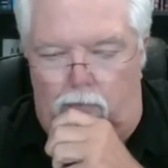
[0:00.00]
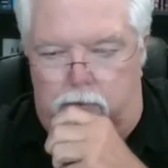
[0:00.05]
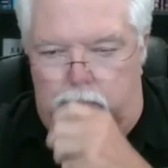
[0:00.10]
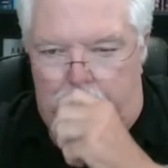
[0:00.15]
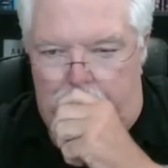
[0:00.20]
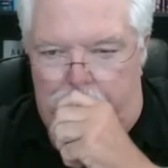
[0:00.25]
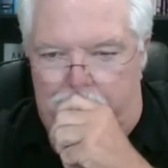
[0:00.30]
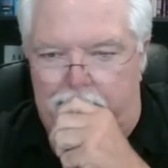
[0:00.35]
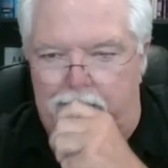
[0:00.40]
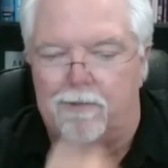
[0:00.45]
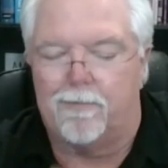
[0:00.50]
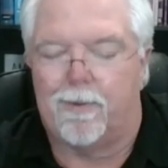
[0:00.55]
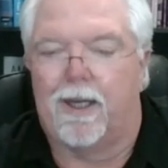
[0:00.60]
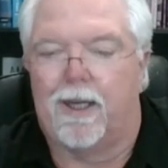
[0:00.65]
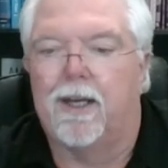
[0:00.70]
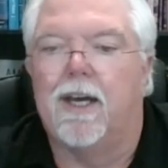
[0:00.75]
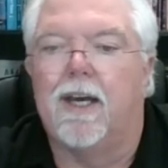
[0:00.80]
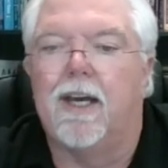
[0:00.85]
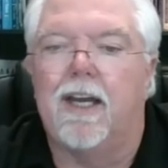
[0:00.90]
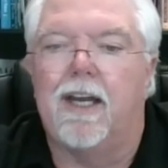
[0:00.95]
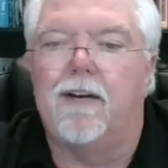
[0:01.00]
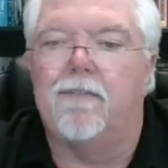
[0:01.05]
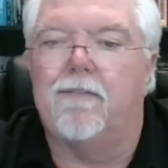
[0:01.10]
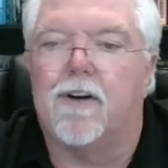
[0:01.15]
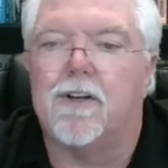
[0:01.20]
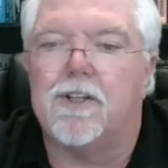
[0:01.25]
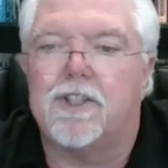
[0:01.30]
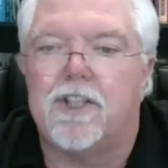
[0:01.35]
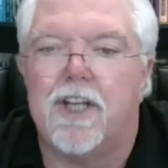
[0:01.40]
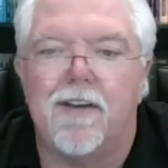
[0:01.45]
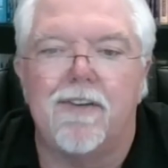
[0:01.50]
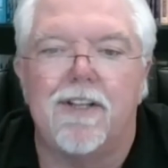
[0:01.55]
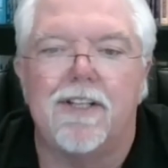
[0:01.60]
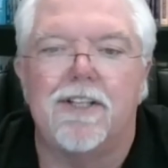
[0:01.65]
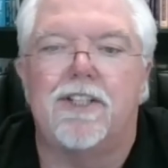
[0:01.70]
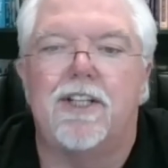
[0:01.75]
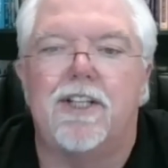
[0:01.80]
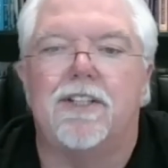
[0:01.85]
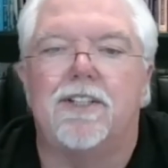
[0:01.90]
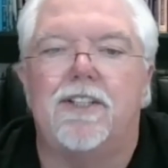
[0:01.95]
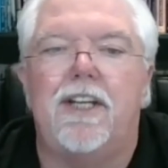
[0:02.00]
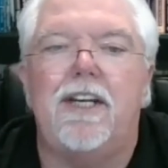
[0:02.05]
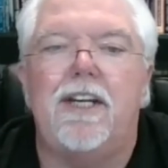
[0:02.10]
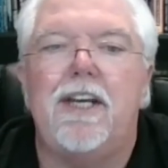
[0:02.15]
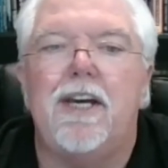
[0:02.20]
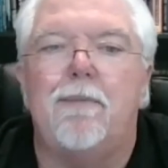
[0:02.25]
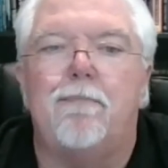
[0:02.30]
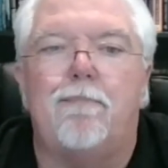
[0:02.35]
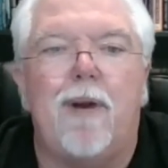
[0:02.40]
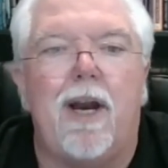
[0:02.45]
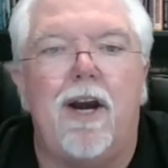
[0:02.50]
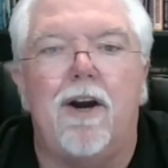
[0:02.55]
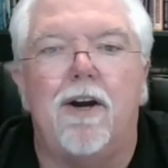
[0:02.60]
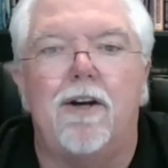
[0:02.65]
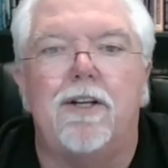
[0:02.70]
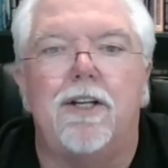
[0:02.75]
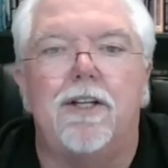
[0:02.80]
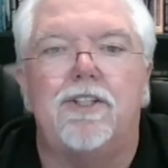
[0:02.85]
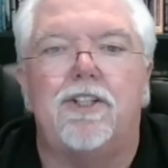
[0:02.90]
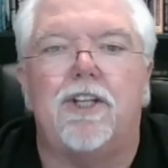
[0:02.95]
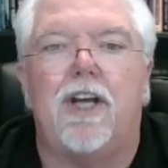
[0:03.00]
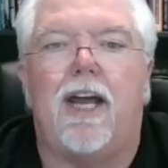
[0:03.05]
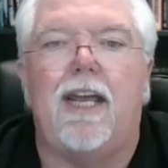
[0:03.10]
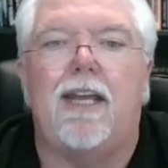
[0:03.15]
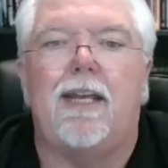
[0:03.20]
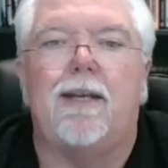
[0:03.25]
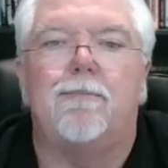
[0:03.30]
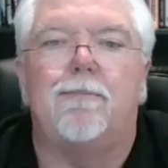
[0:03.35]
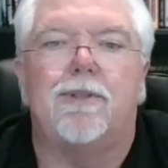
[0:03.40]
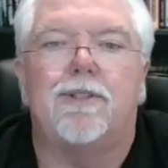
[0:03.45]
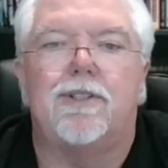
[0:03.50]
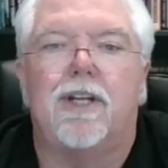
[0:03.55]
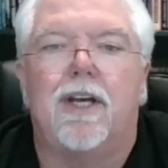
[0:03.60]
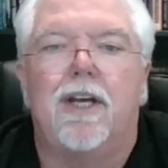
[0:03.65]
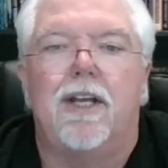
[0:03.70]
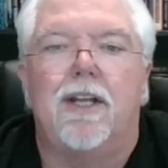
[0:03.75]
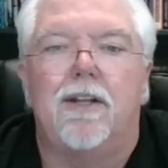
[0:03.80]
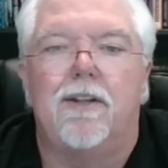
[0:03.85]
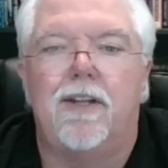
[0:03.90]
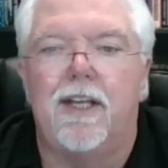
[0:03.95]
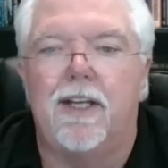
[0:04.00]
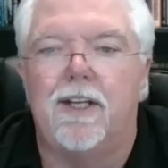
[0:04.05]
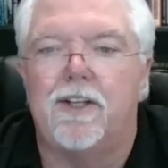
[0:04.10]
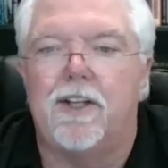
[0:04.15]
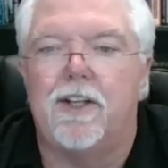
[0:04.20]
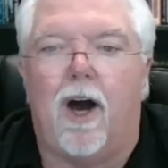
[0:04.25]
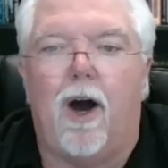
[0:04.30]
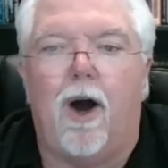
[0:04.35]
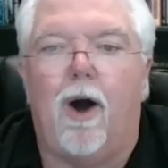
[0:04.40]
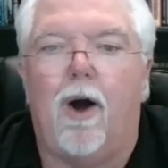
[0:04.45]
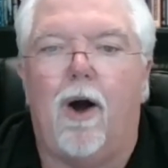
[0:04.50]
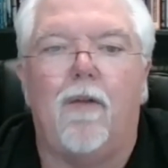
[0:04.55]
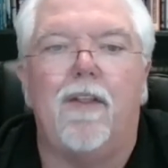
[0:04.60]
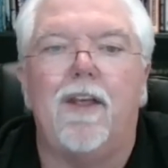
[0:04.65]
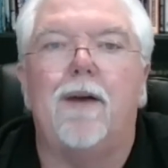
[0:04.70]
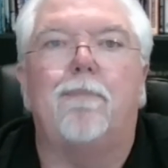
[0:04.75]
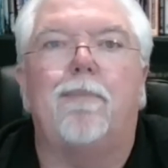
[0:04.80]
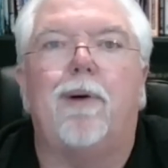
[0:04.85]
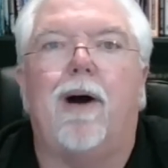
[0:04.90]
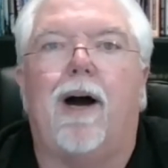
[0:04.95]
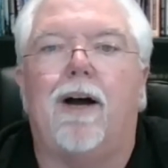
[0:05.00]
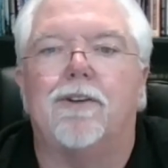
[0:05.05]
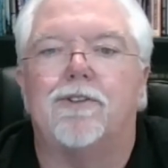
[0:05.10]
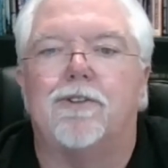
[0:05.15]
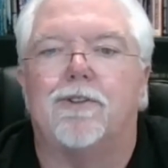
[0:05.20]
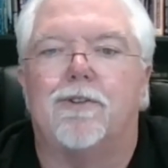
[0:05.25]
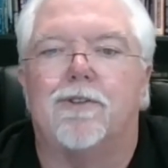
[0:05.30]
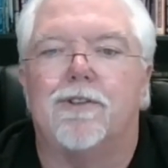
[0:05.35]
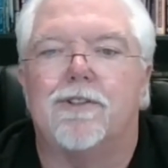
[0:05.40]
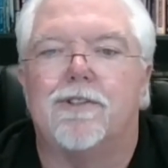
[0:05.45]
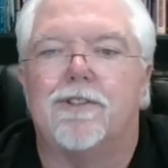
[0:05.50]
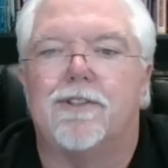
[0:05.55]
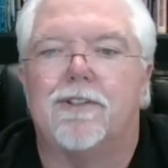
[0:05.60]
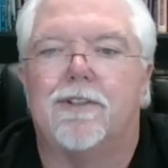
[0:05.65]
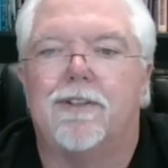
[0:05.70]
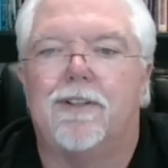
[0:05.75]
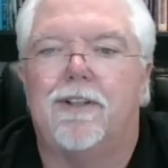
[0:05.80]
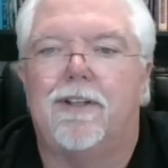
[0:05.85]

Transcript: excuse me in verse 7 it says then he appeared to james then to all the apostles